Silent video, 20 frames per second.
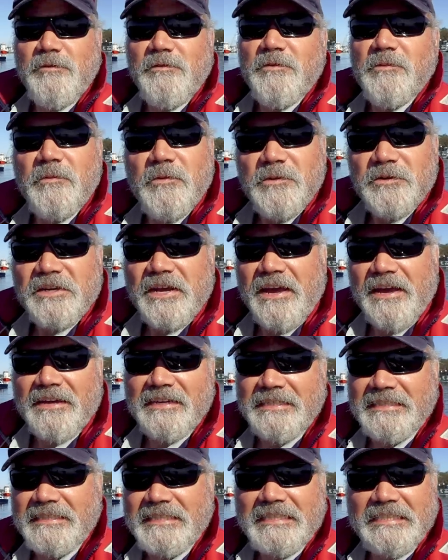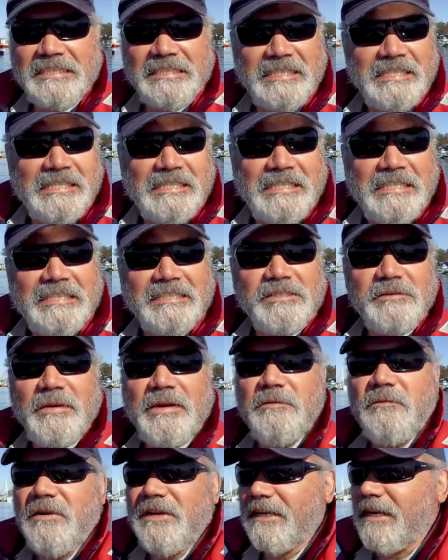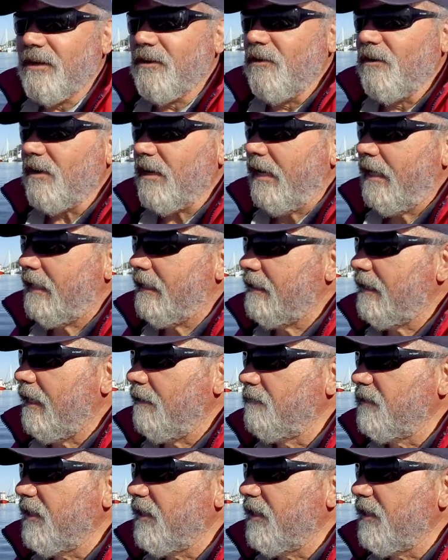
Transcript: on the water. It's about one o'clock. I'm